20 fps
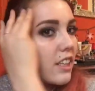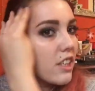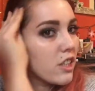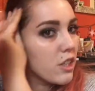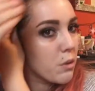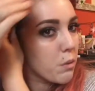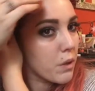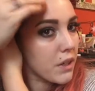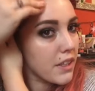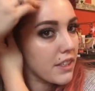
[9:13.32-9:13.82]
Like,
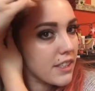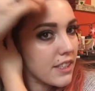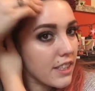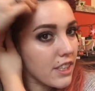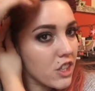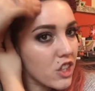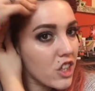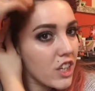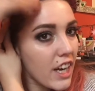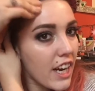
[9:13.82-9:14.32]
do you want to see
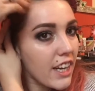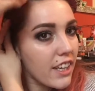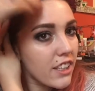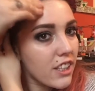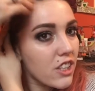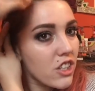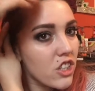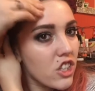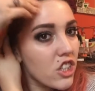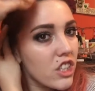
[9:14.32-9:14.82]

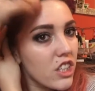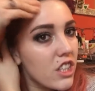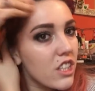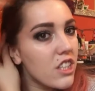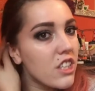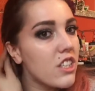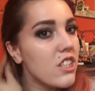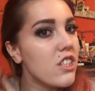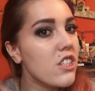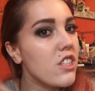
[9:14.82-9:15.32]

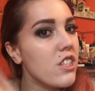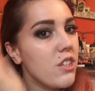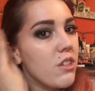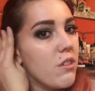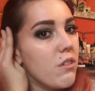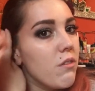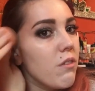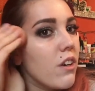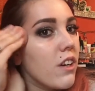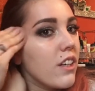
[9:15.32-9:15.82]
challenges? Do
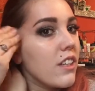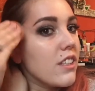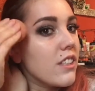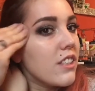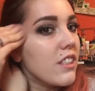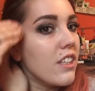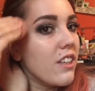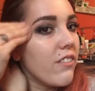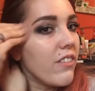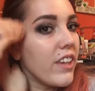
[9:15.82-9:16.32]
you want to
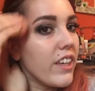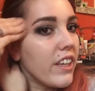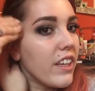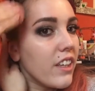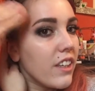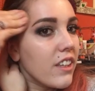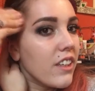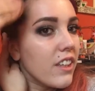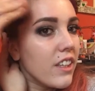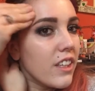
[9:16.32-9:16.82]
see
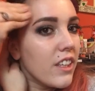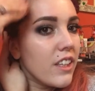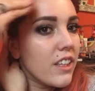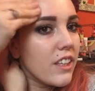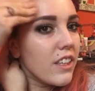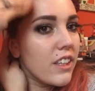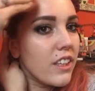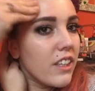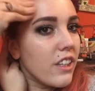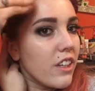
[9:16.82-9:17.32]
me,
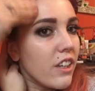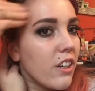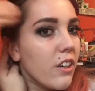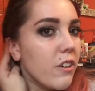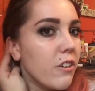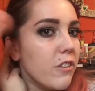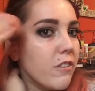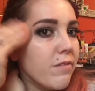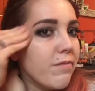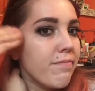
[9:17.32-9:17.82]
you
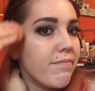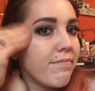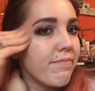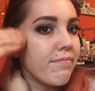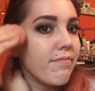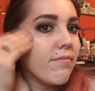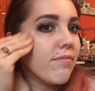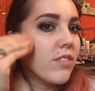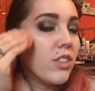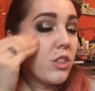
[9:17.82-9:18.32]
know,
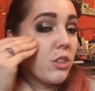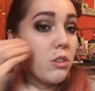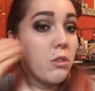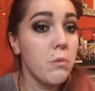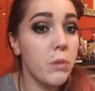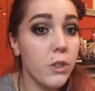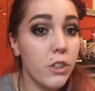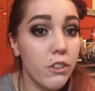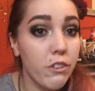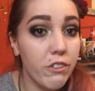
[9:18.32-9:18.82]
do
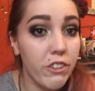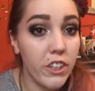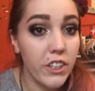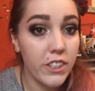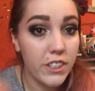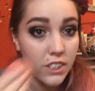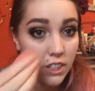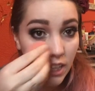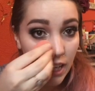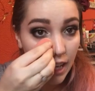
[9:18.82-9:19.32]
more
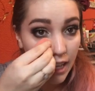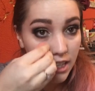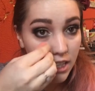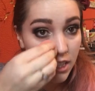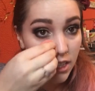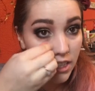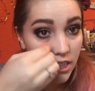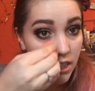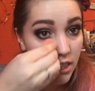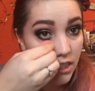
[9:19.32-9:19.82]
false
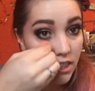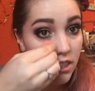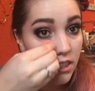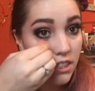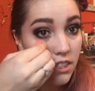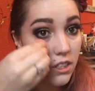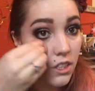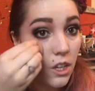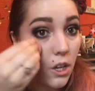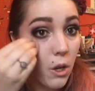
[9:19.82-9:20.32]

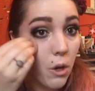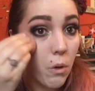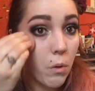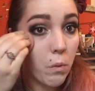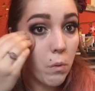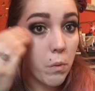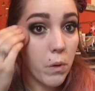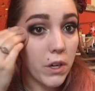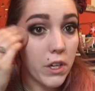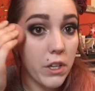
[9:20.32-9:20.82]
lashes?
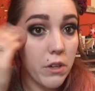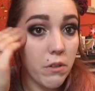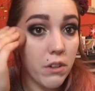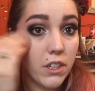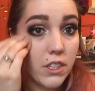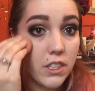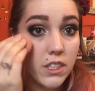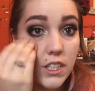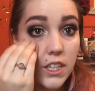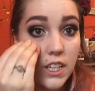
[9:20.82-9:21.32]
What do you
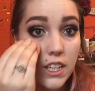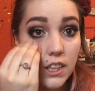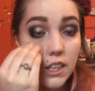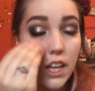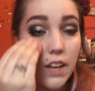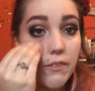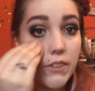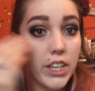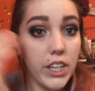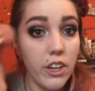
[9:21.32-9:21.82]
want to see?
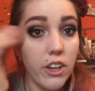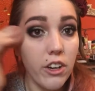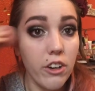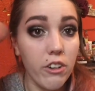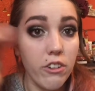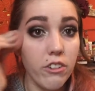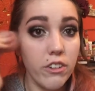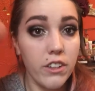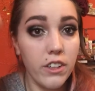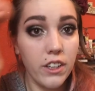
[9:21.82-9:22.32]
Let me
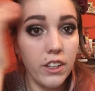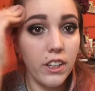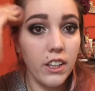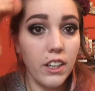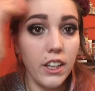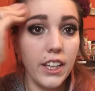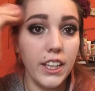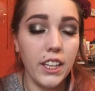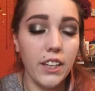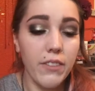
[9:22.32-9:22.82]
know.
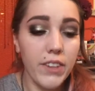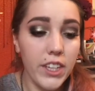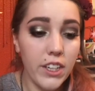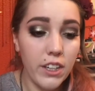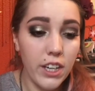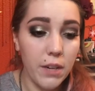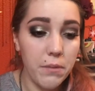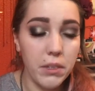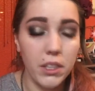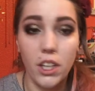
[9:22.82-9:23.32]
Like, let me
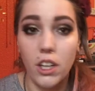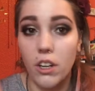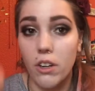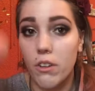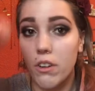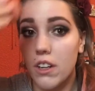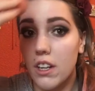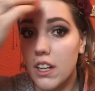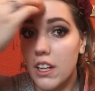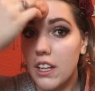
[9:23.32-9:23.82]
know down
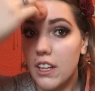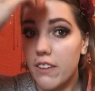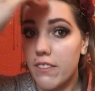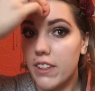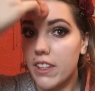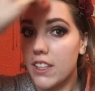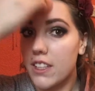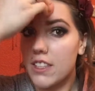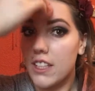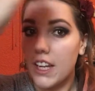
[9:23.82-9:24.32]
below,
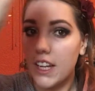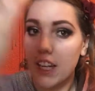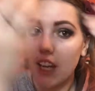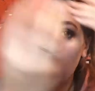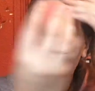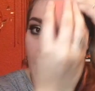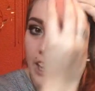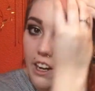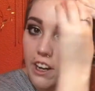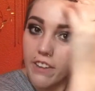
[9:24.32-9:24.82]
because I
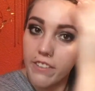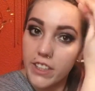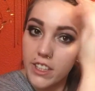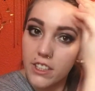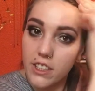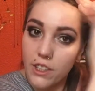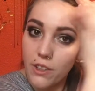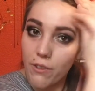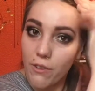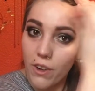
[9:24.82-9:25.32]

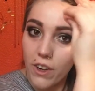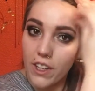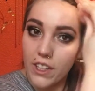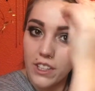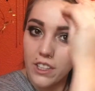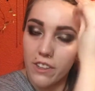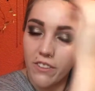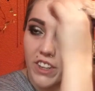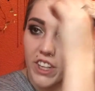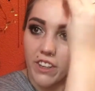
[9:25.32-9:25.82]
obviously
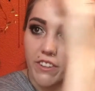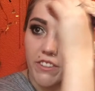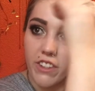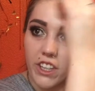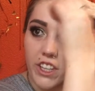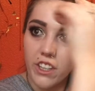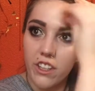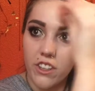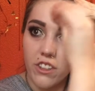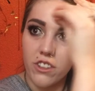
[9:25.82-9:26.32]
want to make
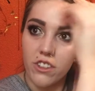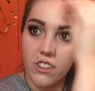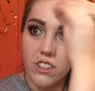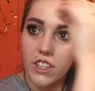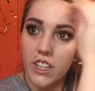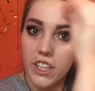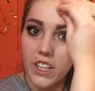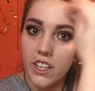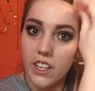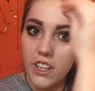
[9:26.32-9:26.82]
videos
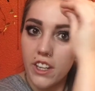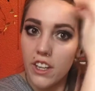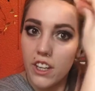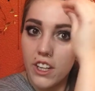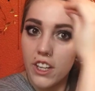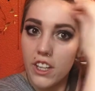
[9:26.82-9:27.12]
that